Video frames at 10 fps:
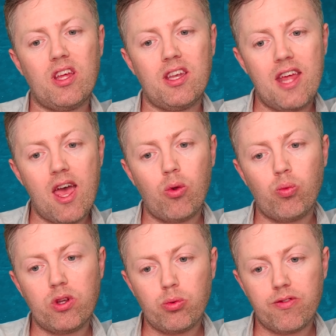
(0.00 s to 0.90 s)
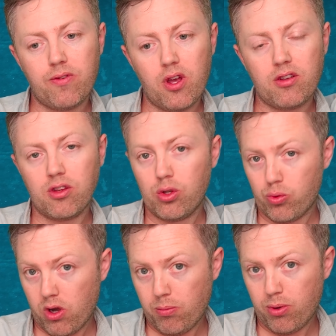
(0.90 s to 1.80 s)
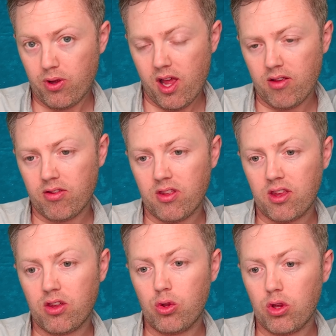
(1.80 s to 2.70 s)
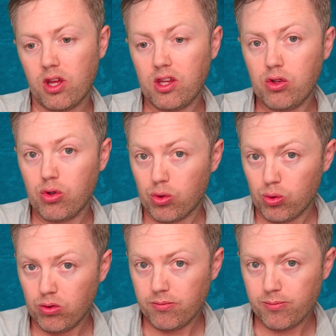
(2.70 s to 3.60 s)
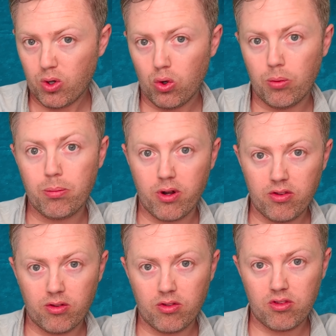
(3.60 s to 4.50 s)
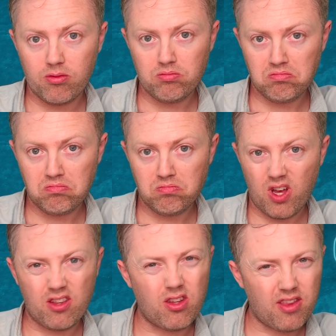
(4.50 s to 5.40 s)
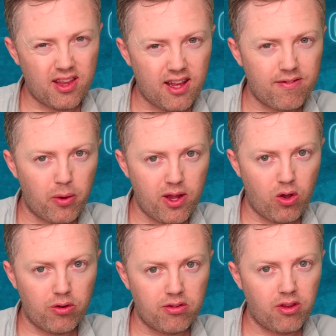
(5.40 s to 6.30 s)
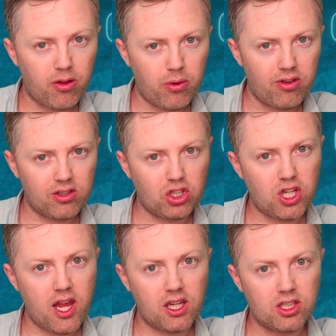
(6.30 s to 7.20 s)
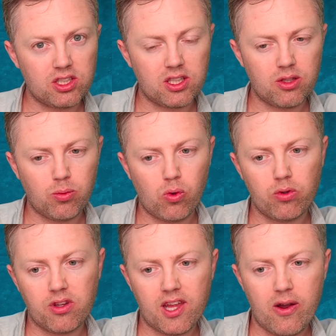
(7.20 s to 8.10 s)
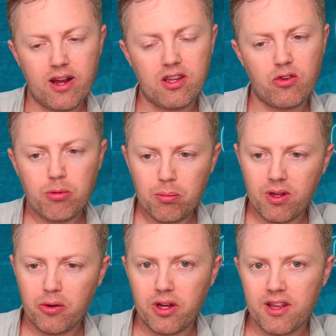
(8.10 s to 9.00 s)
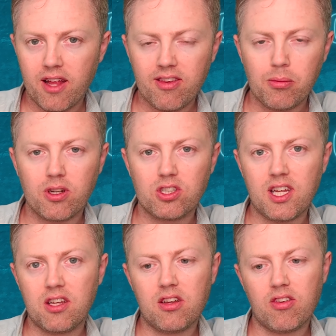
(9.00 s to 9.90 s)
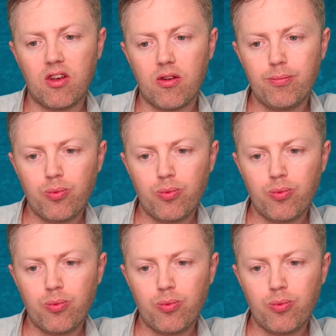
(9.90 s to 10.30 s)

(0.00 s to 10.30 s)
now we refer to Europe as the EU or Brussels. I just think that's very odd. So there is a change in the water there. I don't remember hearing that so much 10 years ago.